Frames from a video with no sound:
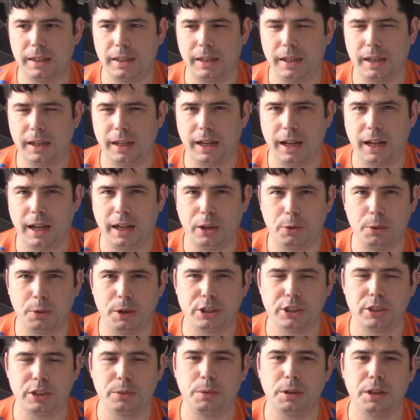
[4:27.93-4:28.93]
I
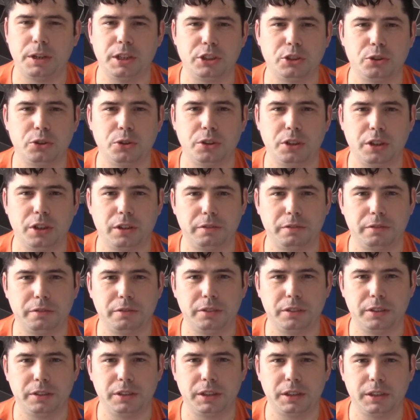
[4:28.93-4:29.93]
question whether he's good enough
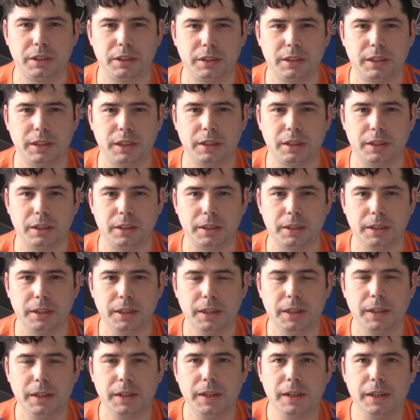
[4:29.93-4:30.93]
to
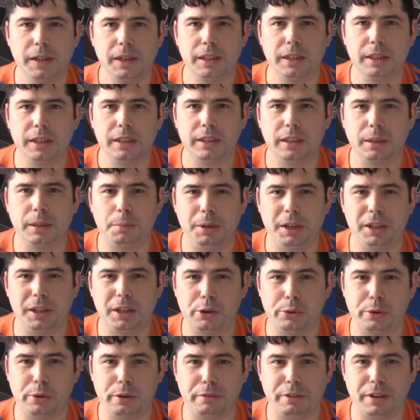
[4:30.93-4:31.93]
be in
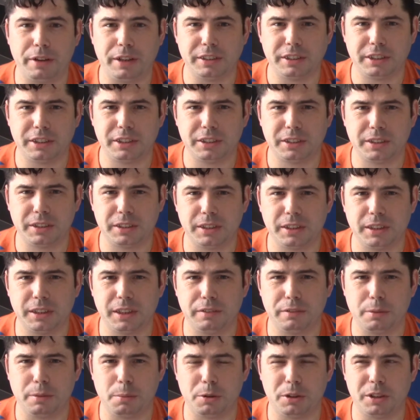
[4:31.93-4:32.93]
our defence,
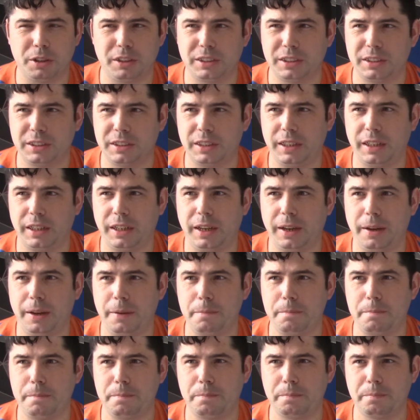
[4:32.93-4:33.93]
if I'm honest.
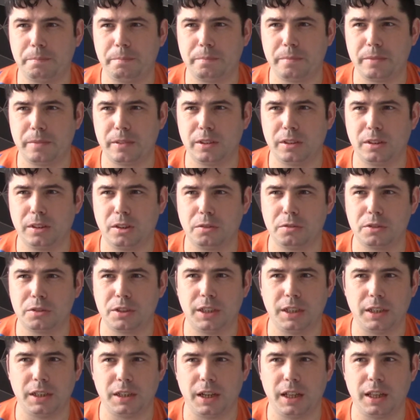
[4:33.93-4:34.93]

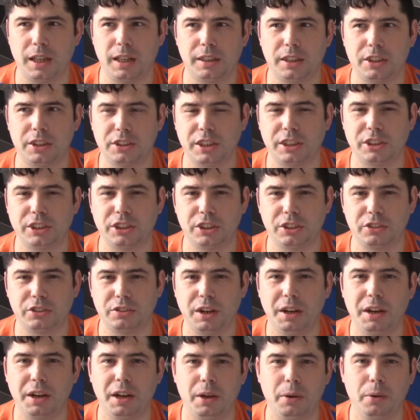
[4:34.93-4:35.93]
Obviously Hillander's injured
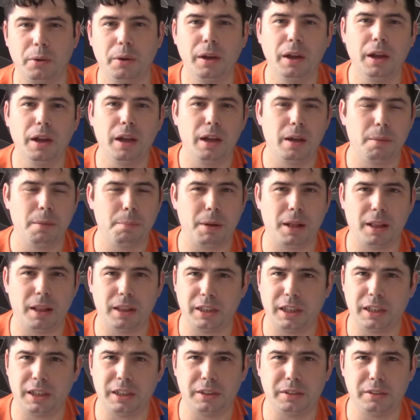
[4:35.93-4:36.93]
right now.
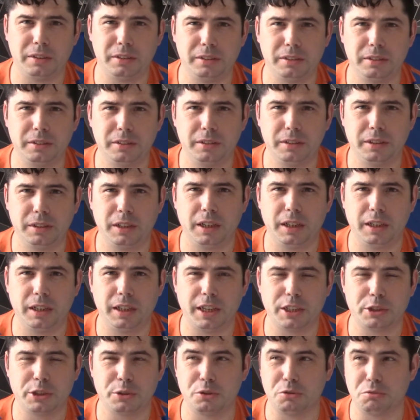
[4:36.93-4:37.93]
Balogun, I
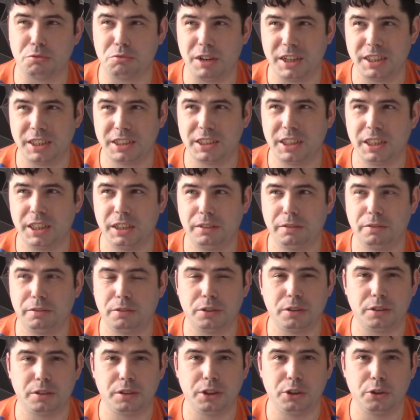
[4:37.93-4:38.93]
guess, was rested
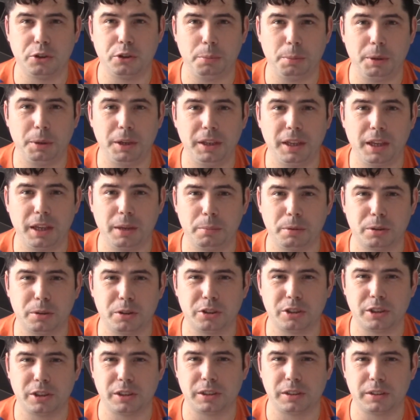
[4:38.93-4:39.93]
for the European game,
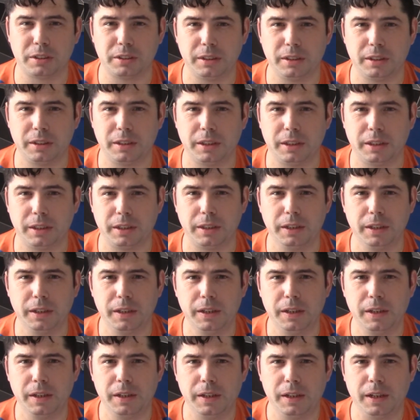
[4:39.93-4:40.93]
because I
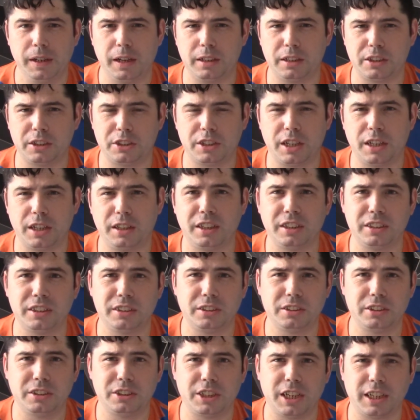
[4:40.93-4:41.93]
understand that
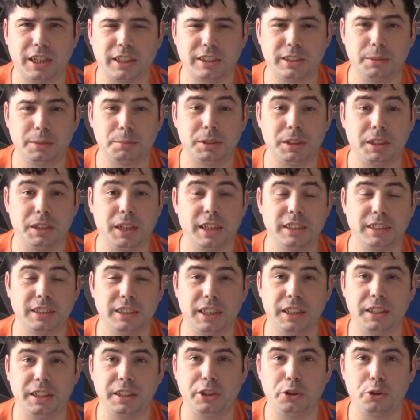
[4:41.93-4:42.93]
Jack Simpson isn't
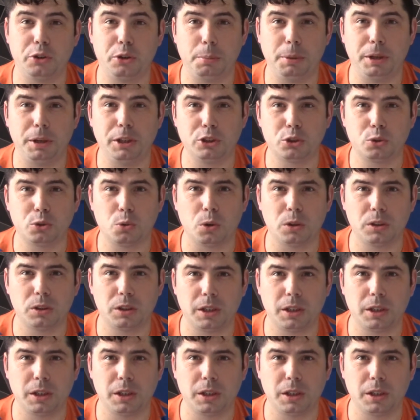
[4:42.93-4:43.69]
in the European squad,